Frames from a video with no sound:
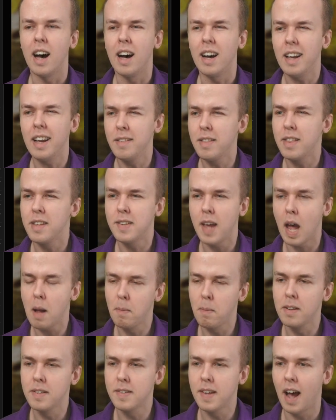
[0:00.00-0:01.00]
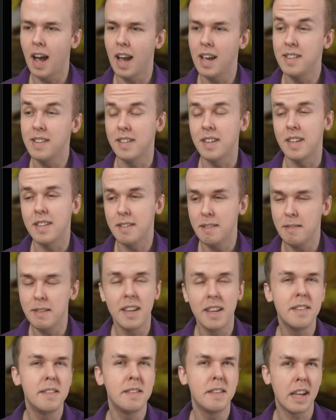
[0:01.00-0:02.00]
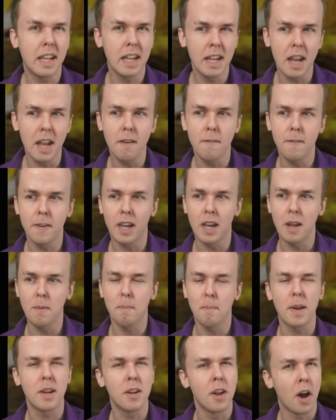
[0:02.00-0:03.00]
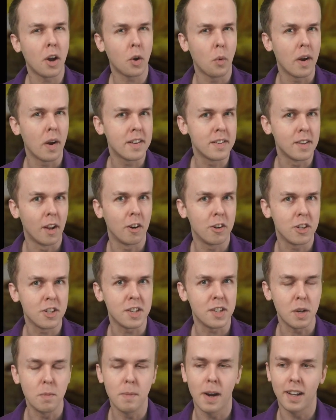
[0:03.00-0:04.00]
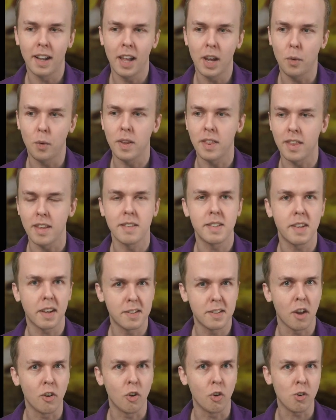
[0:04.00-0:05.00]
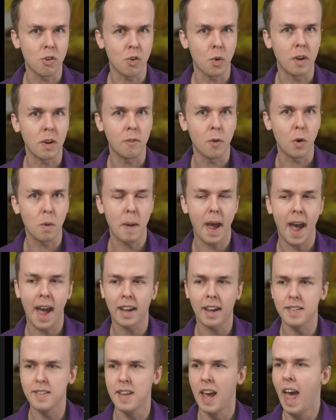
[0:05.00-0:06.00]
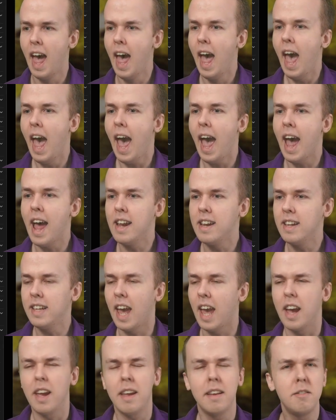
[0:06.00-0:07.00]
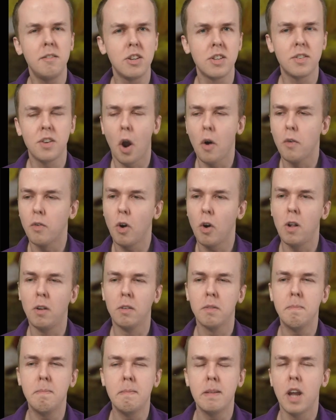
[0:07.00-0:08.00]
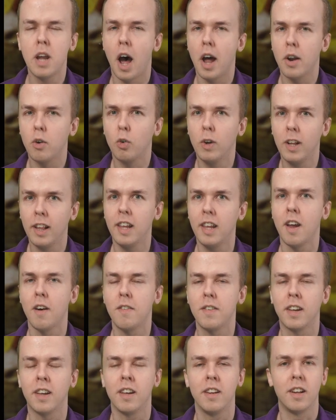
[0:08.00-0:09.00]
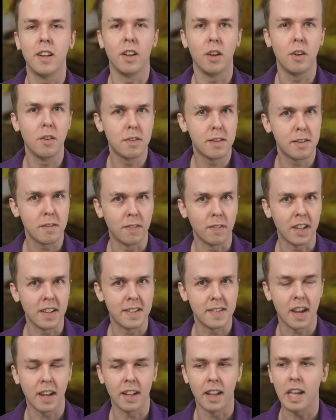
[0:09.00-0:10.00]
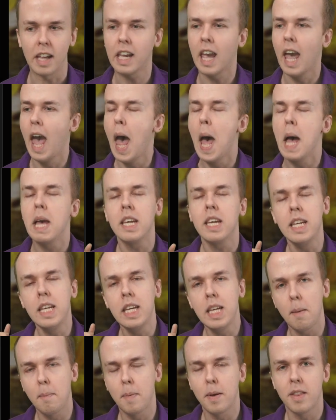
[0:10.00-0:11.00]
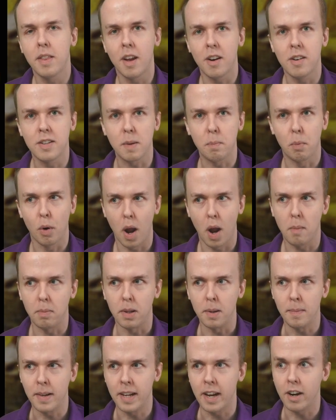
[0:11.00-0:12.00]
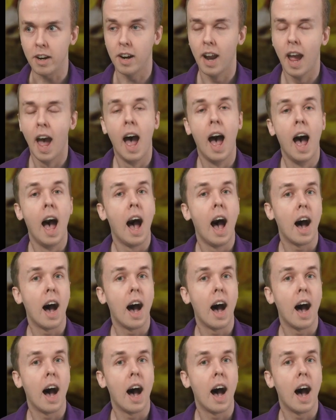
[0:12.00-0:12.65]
The sample size is significant, but not quite as large as you might like with the 624 packs. And yeah, just overall, not really enough to conclusively say, like, yep, there's a problem here.